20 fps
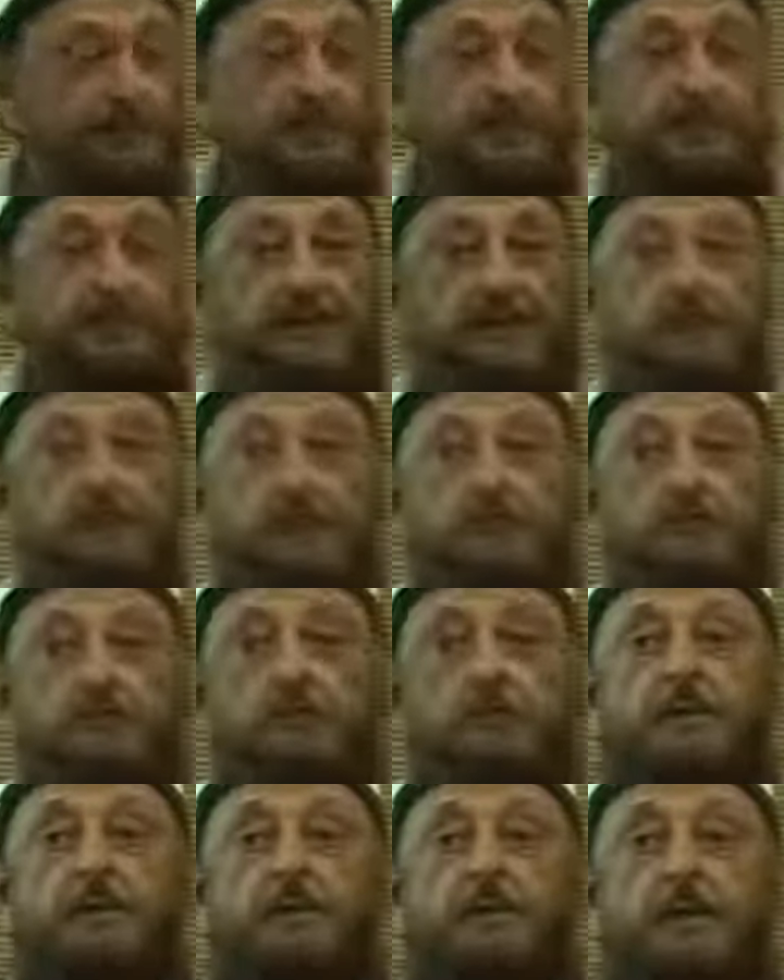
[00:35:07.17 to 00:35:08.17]
If we
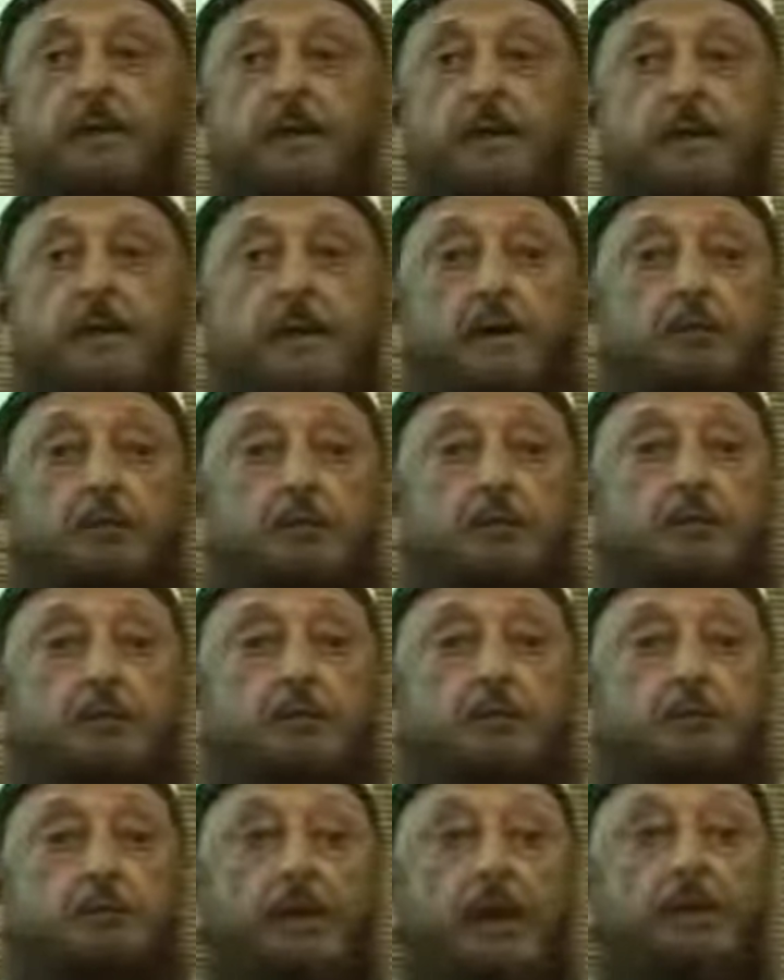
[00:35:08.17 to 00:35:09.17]
say that women are
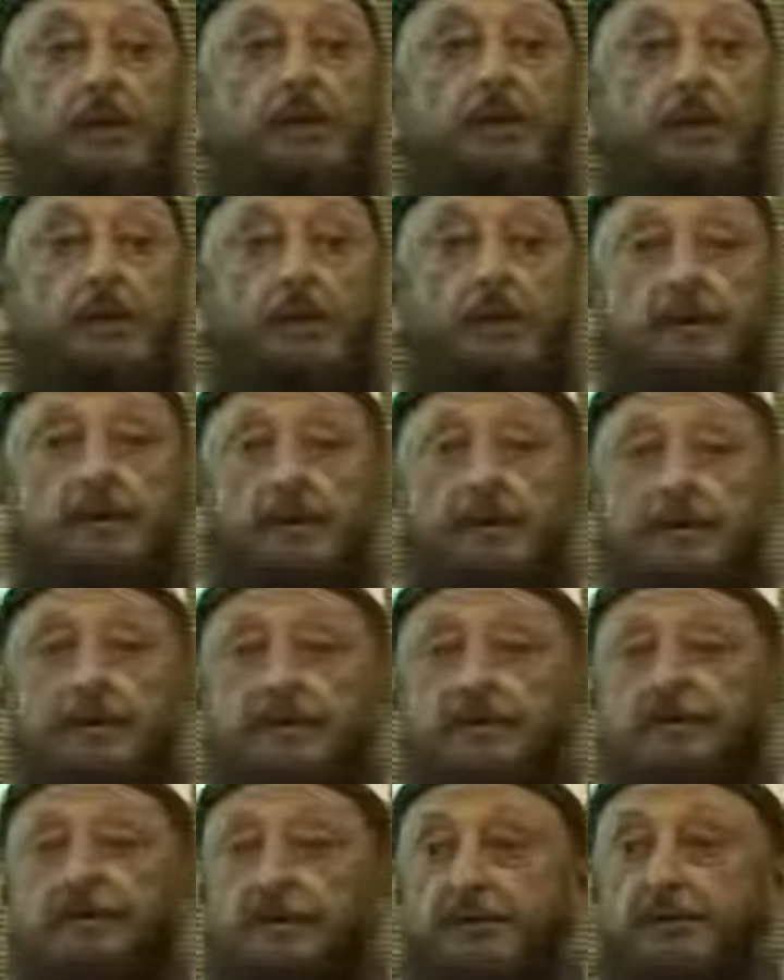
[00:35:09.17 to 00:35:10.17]
allowed, you can marry a
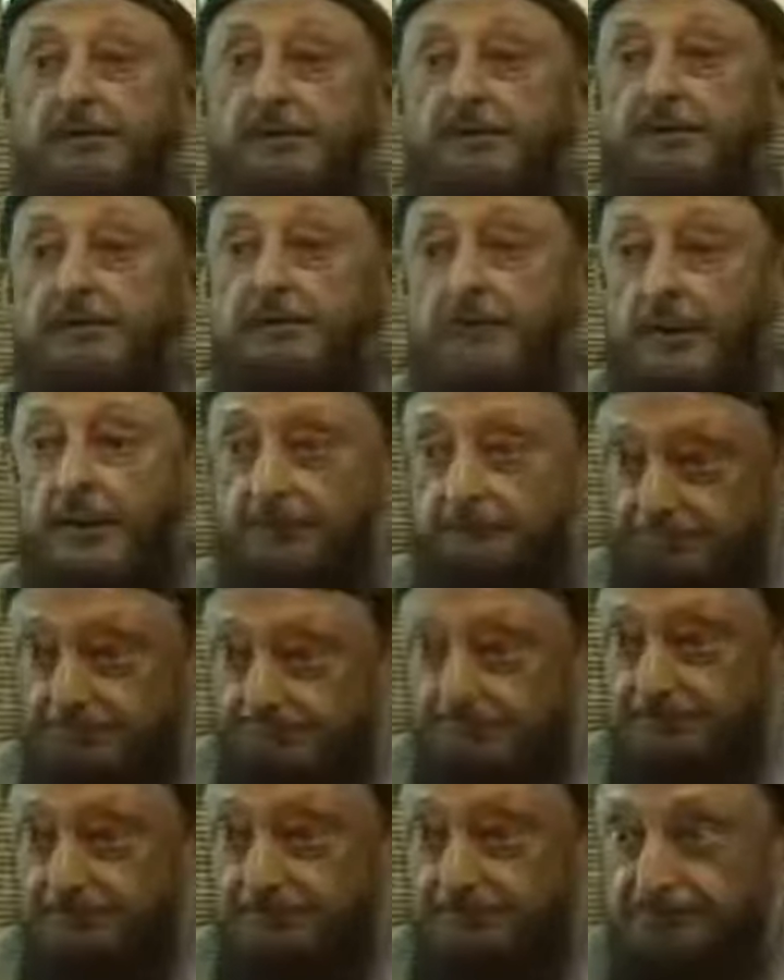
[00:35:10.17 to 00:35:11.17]
girl at age 6 in
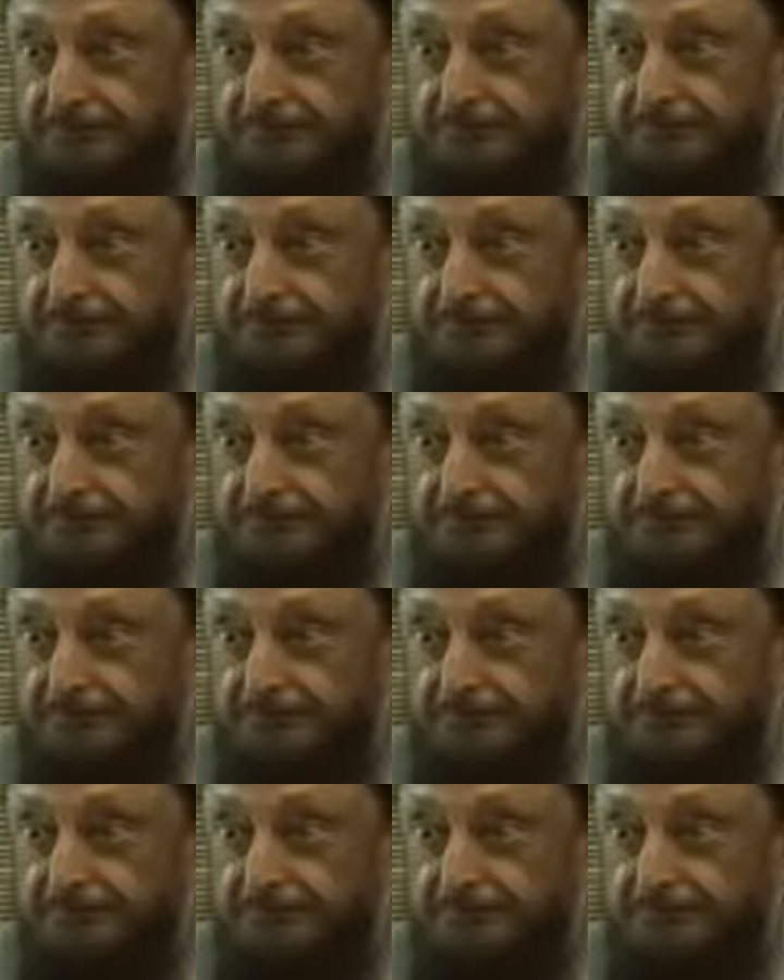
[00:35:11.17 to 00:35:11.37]
Islam,